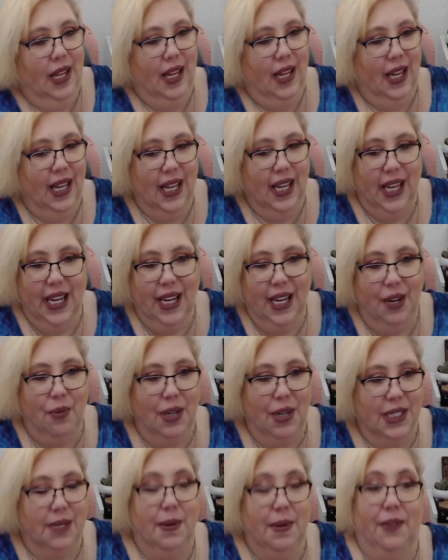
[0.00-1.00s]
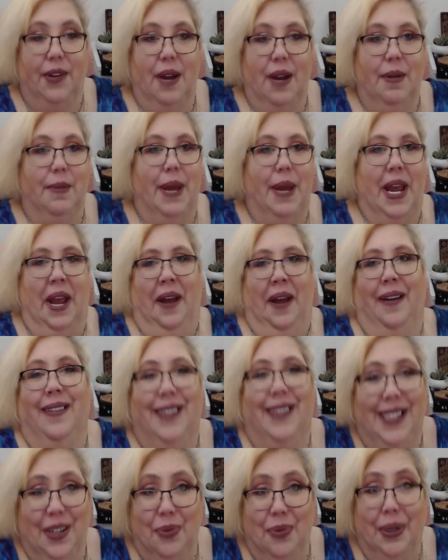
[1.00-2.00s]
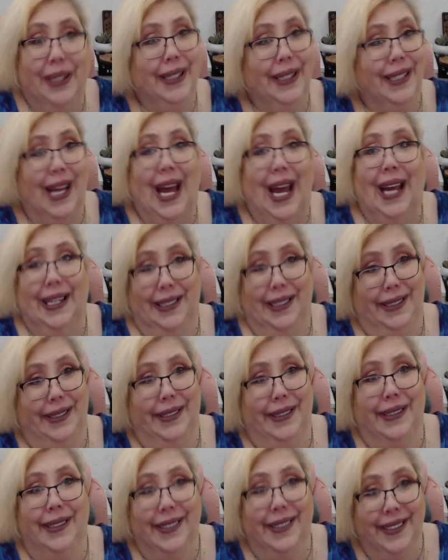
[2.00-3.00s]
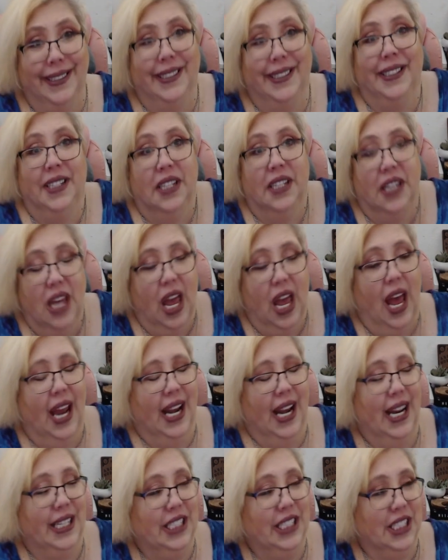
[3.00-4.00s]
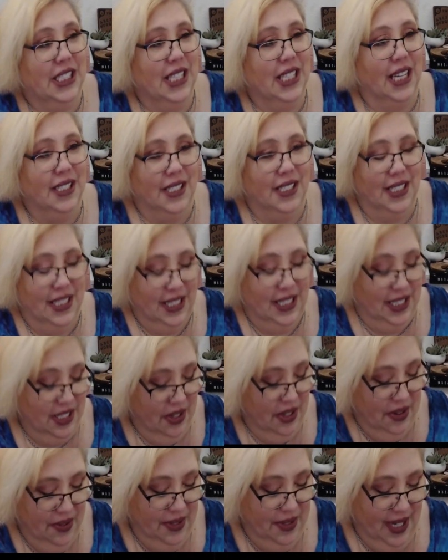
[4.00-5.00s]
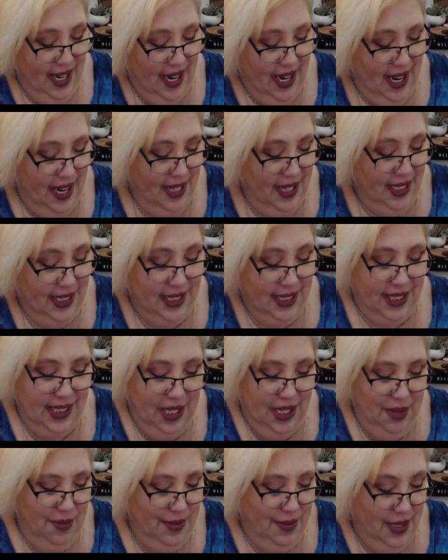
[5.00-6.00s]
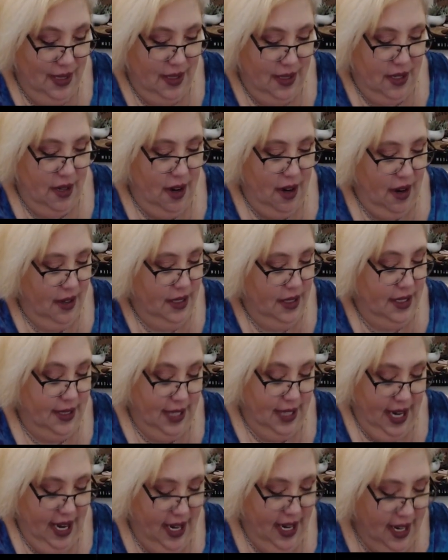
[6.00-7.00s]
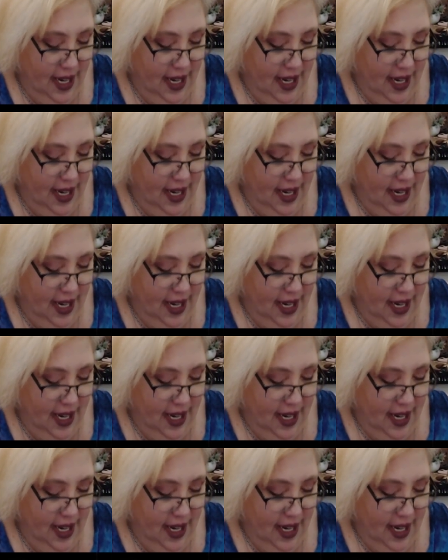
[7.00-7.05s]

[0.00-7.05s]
he wants to be a family man. He really does. And I just so yeah, let's see what the cards say.